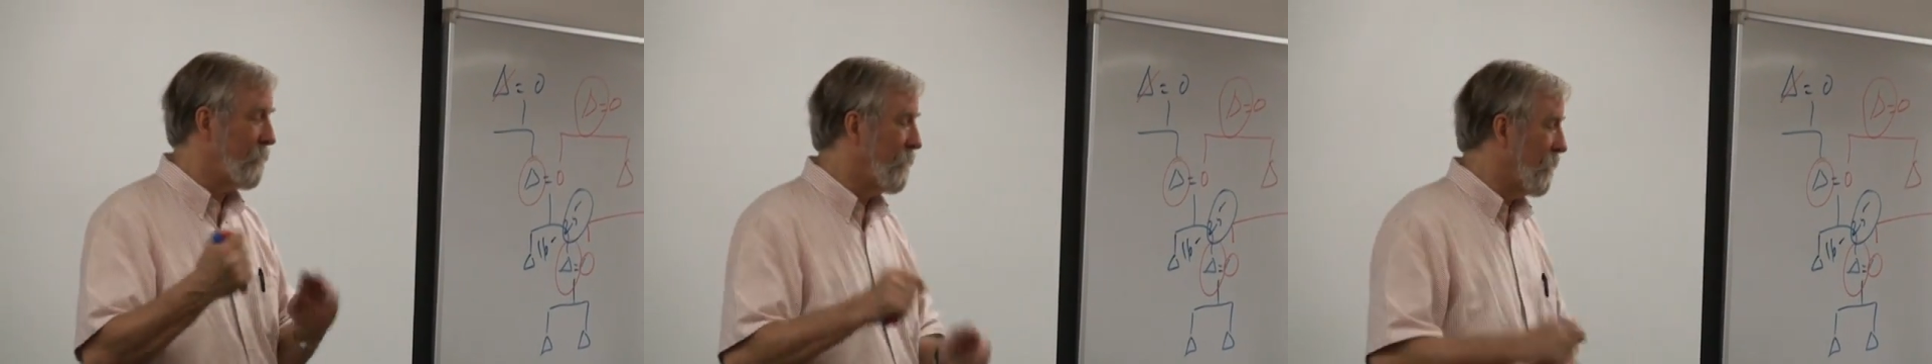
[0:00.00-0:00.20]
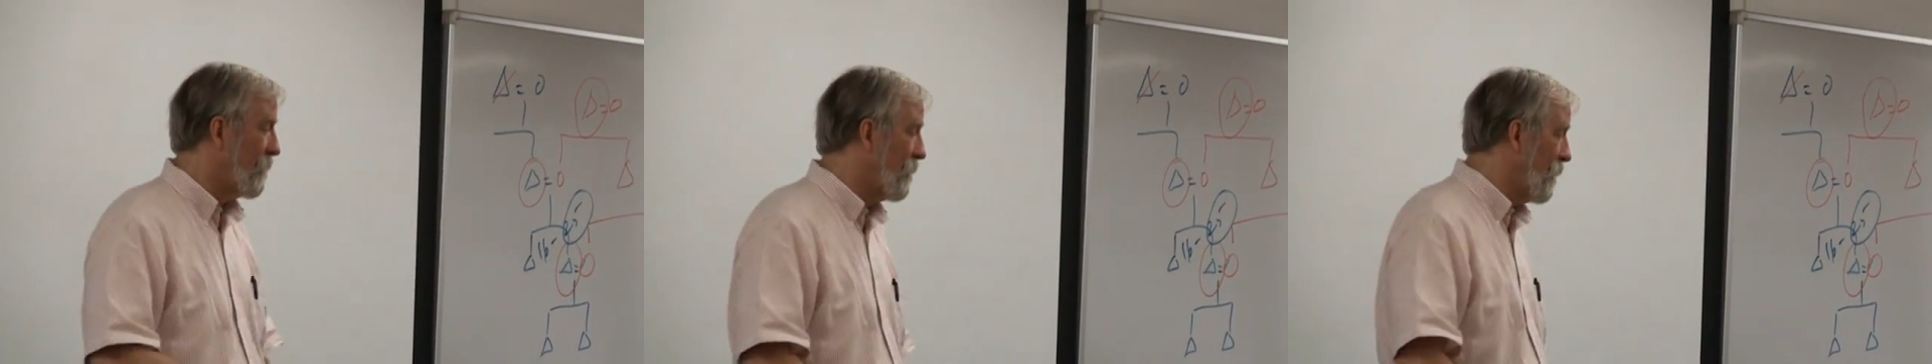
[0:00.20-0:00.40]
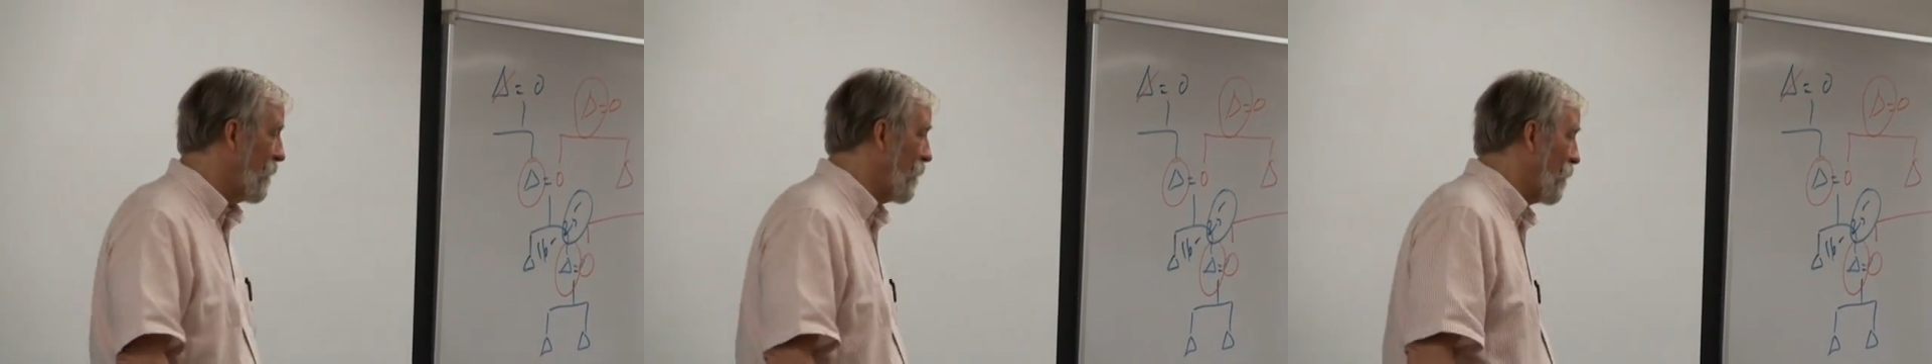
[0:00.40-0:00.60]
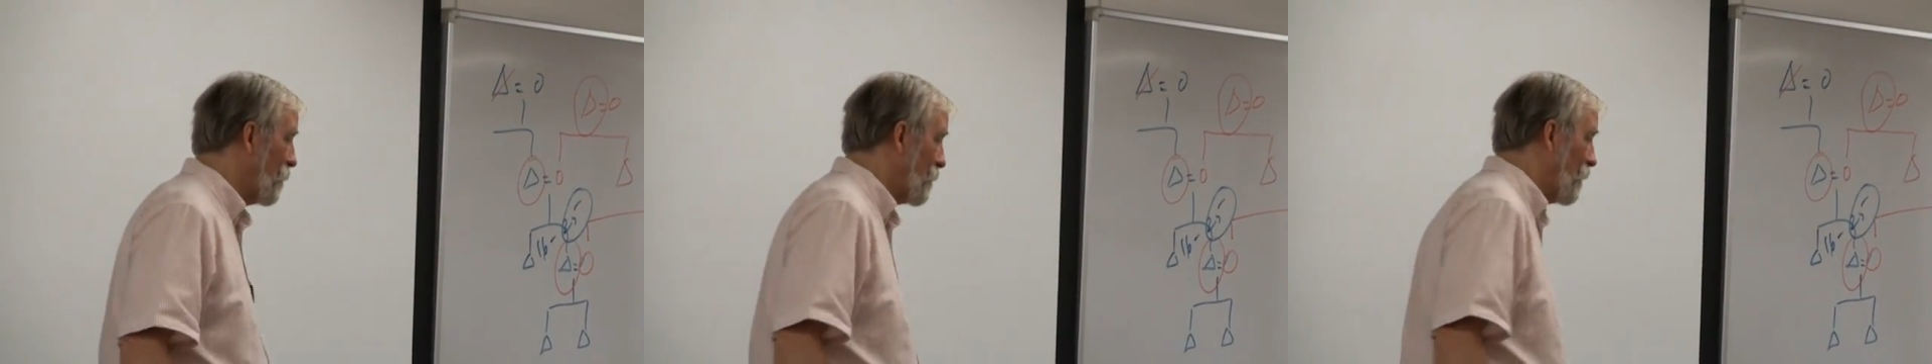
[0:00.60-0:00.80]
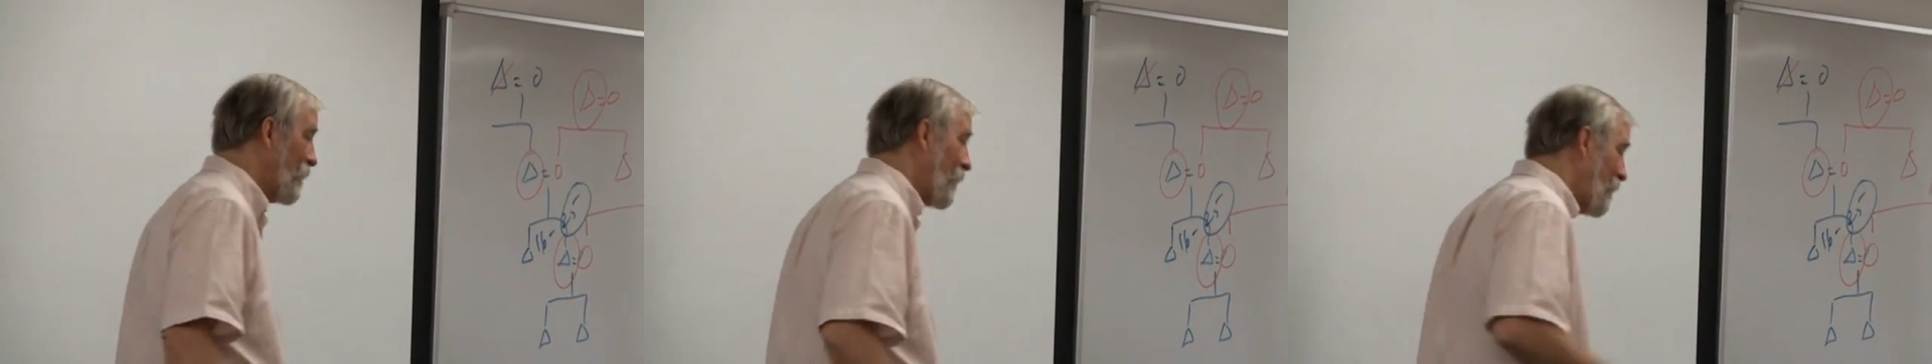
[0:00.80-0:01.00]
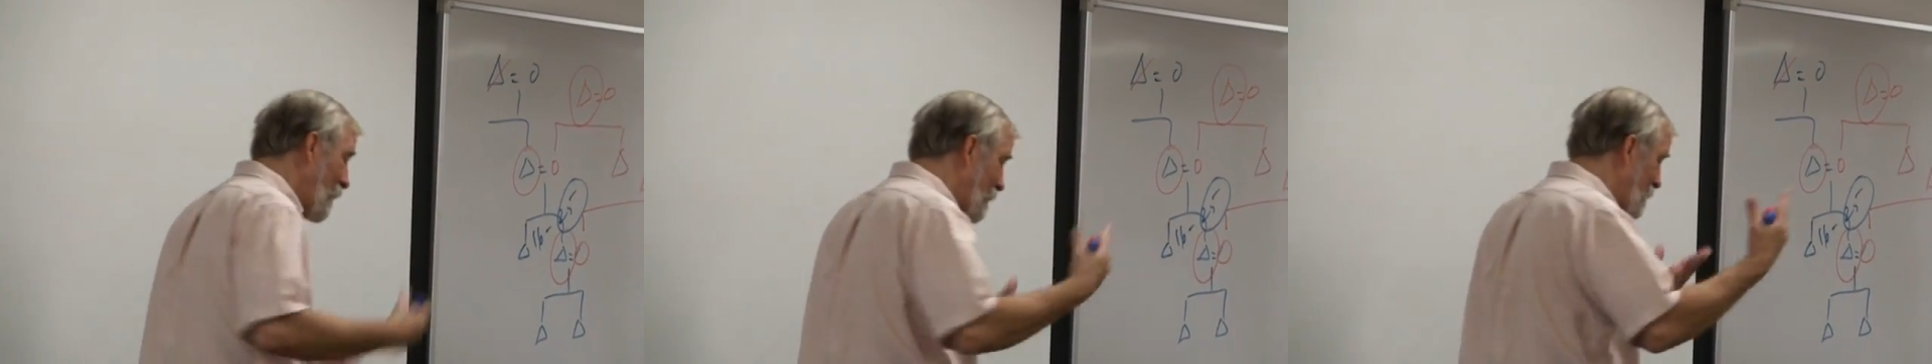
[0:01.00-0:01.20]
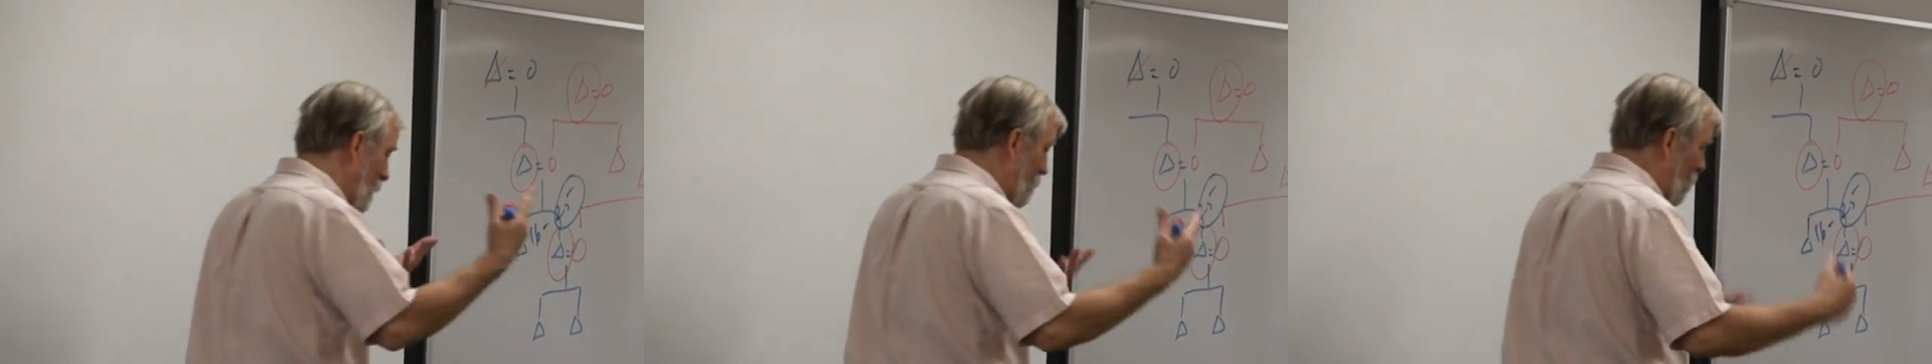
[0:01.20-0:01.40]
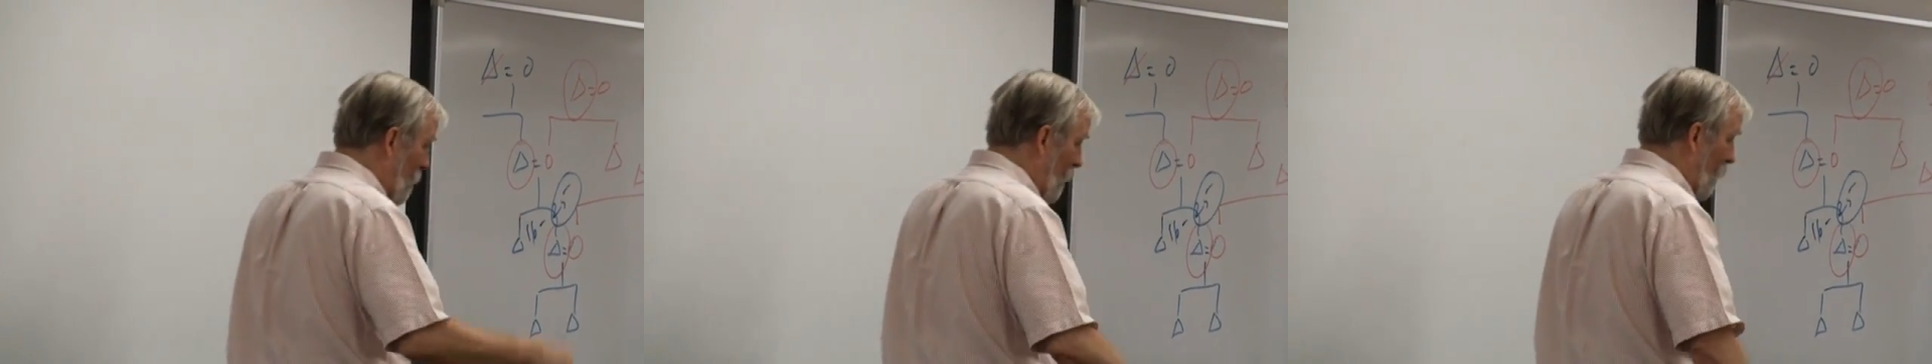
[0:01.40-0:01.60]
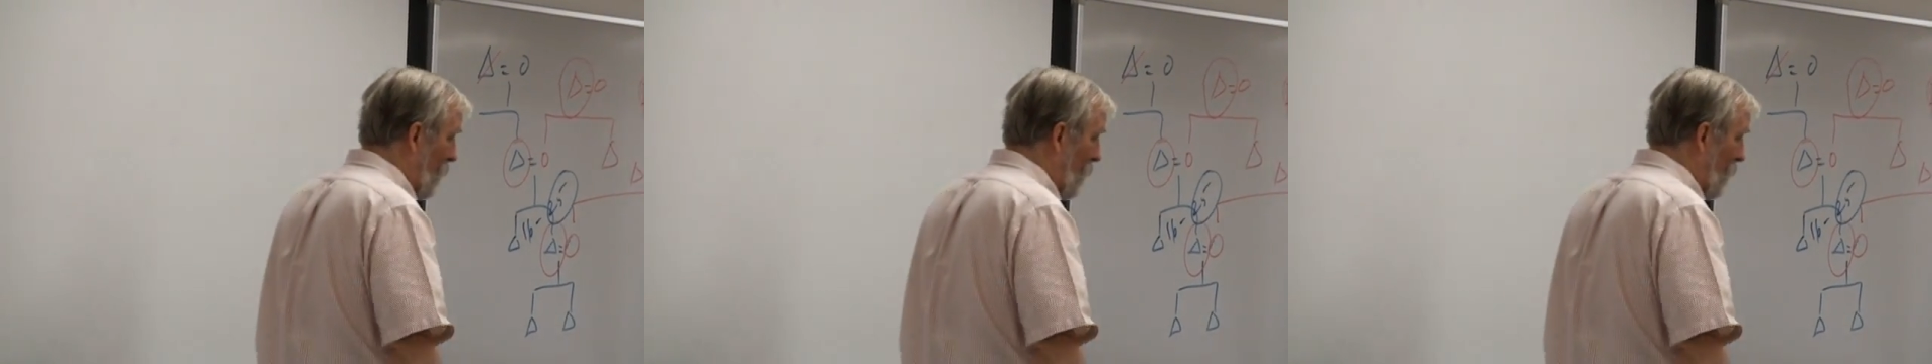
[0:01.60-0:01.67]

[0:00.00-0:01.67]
that he did. And then he ends up